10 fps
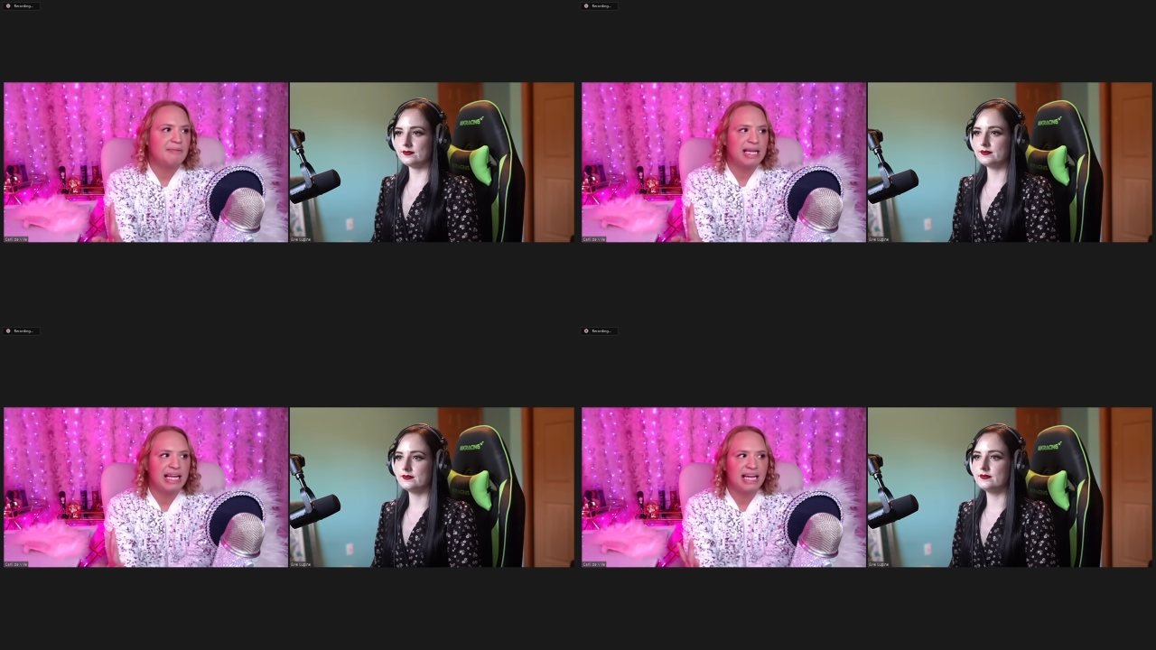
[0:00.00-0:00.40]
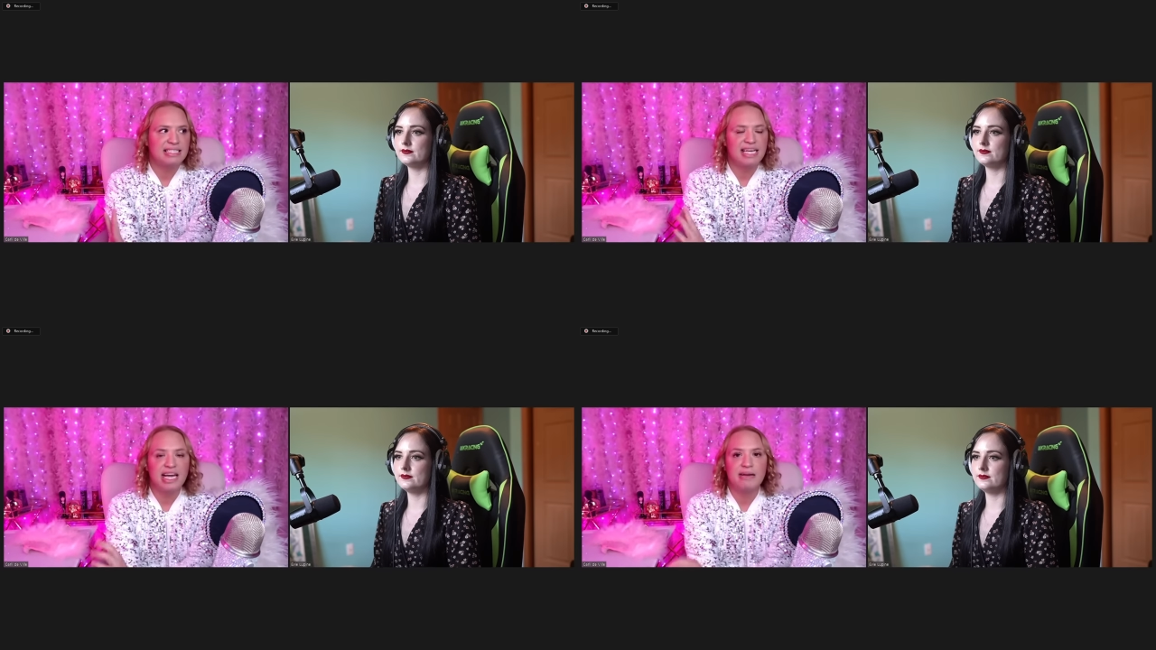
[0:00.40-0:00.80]

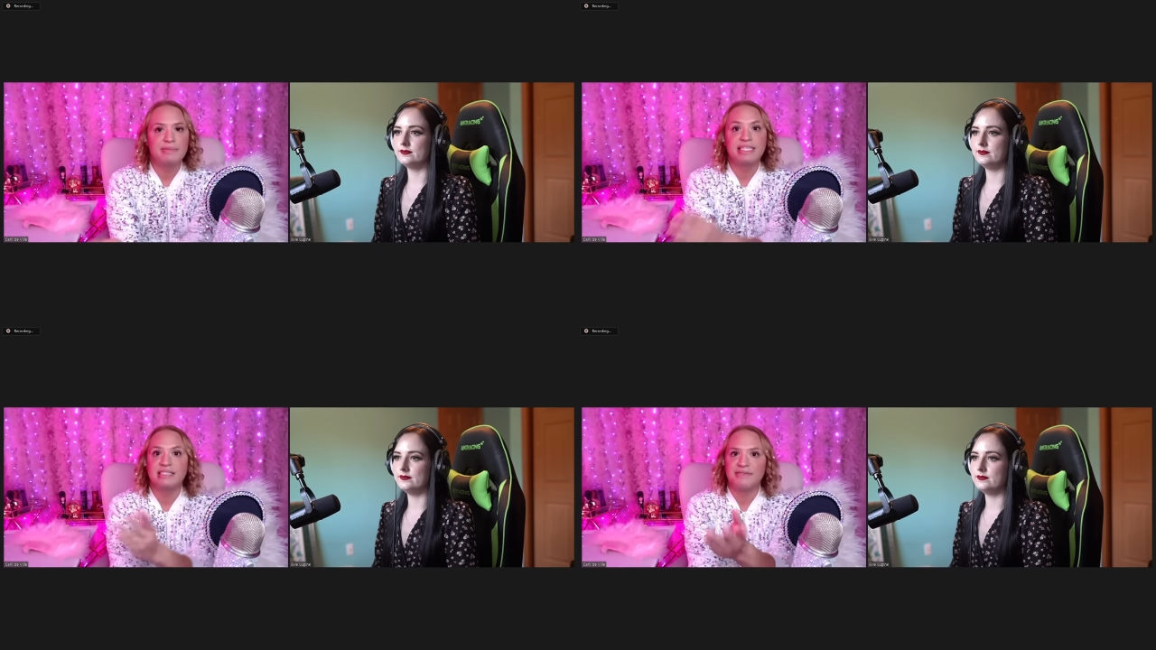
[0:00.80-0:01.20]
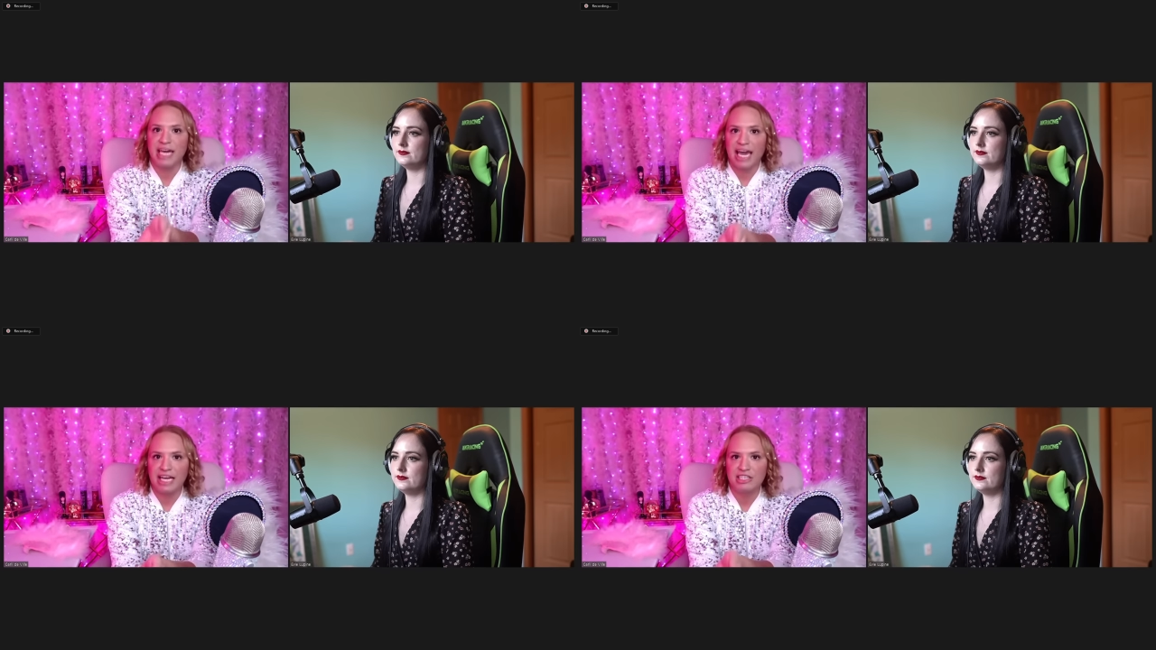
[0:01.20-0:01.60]
Speaker 1: BDSM,
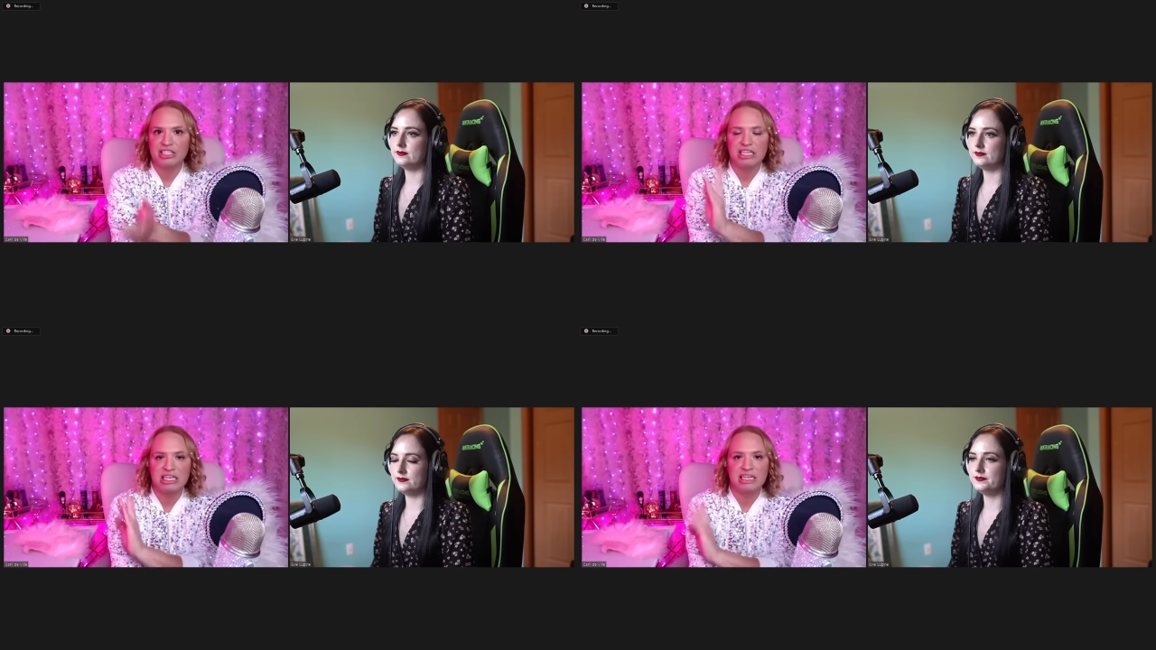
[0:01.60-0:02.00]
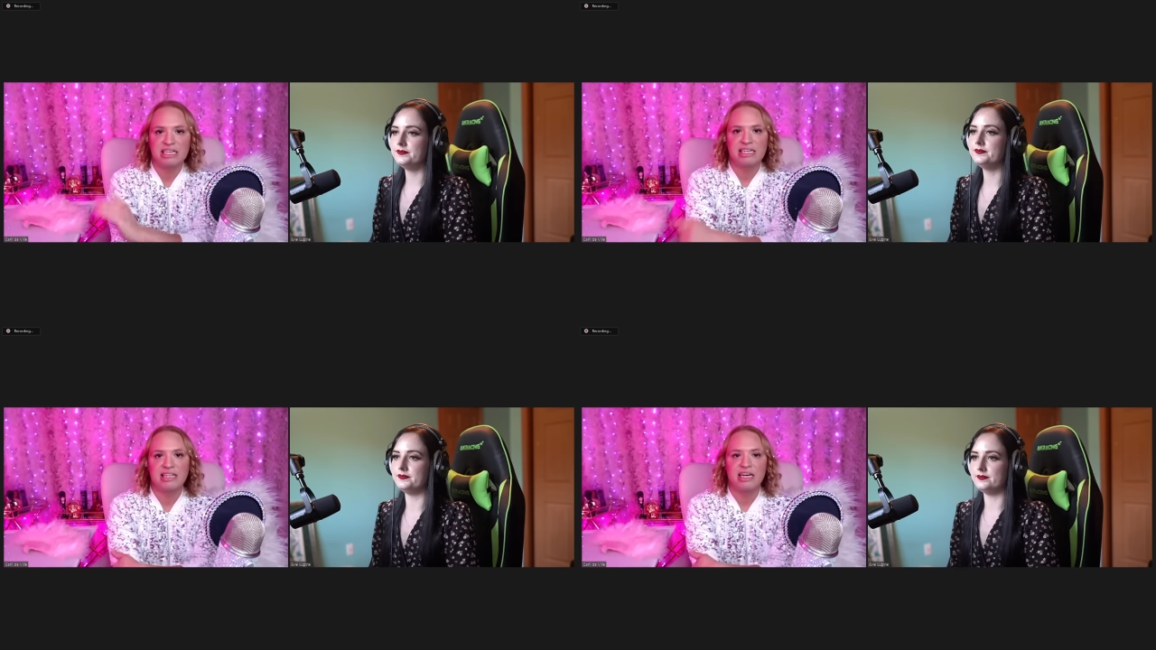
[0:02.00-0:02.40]

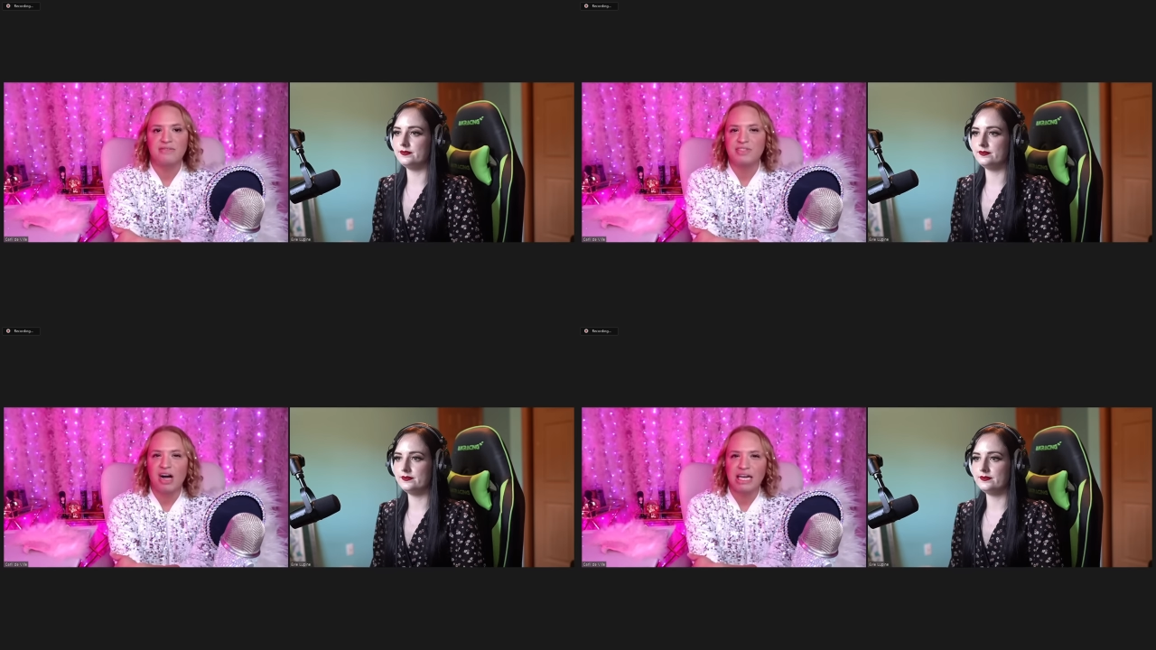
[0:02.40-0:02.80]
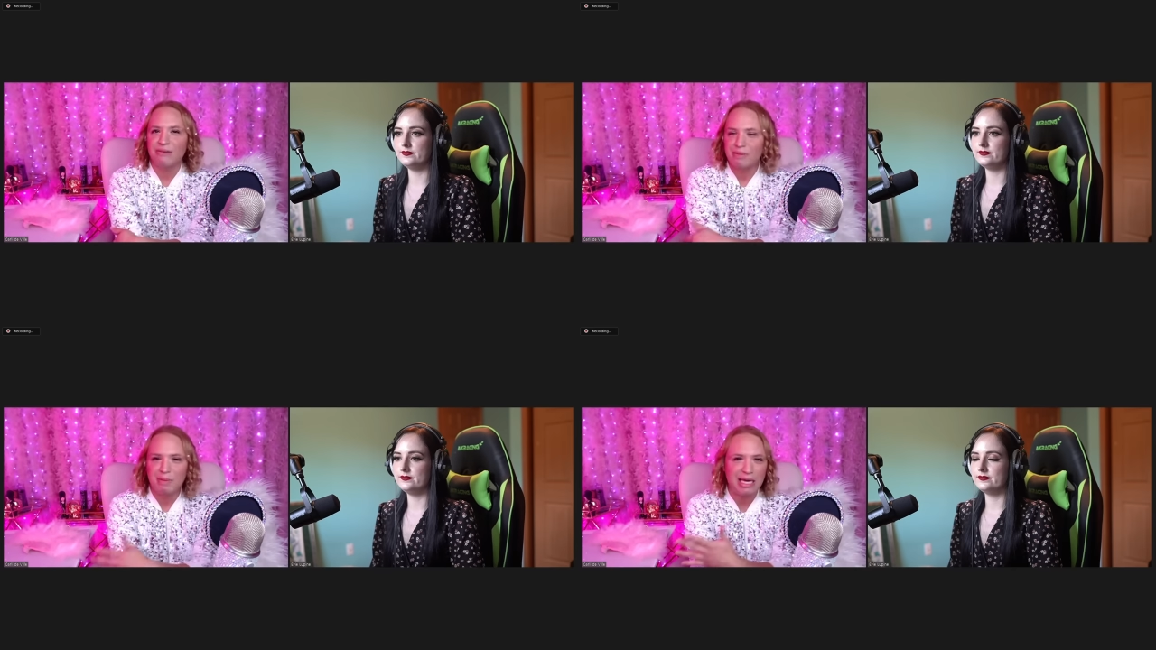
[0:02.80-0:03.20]
sissification, love talking
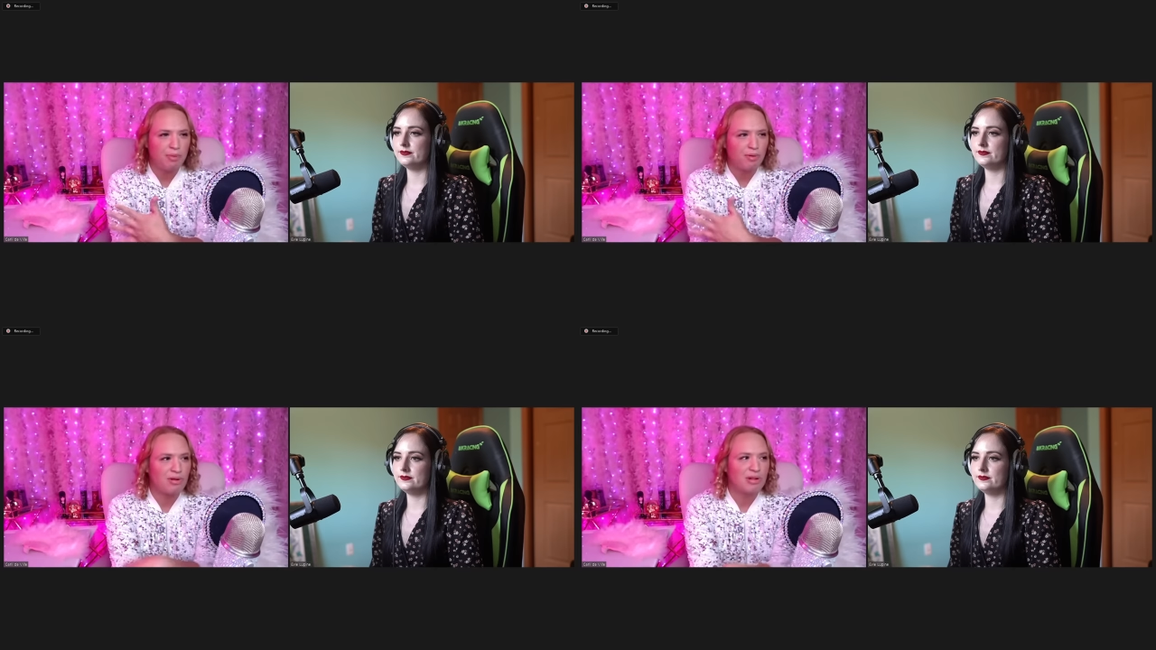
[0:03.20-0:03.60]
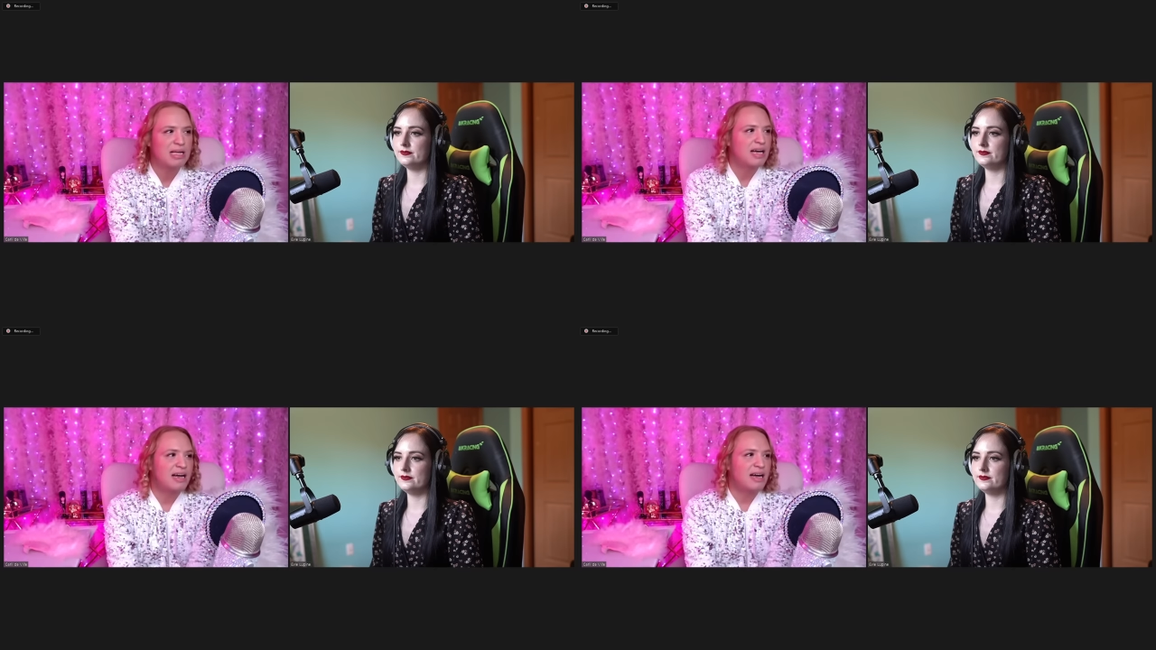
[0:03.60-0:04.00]
with people.